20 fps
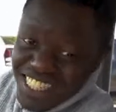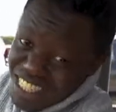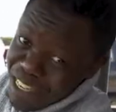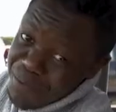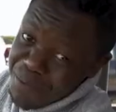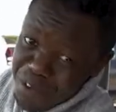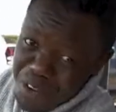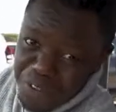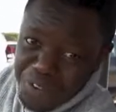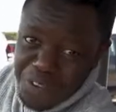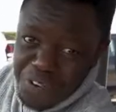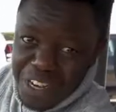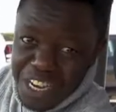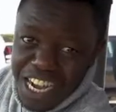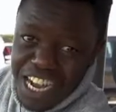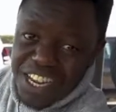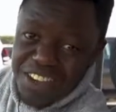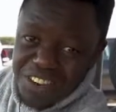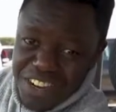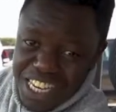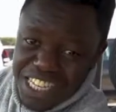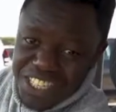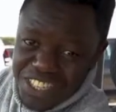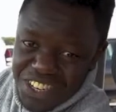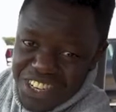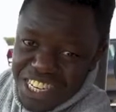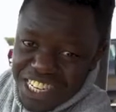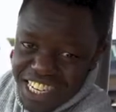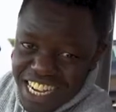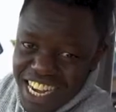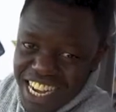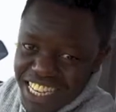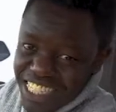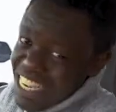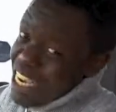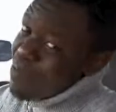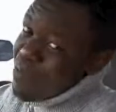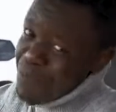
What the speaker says: It's a beautiful car. You'll enjoy it, guys. I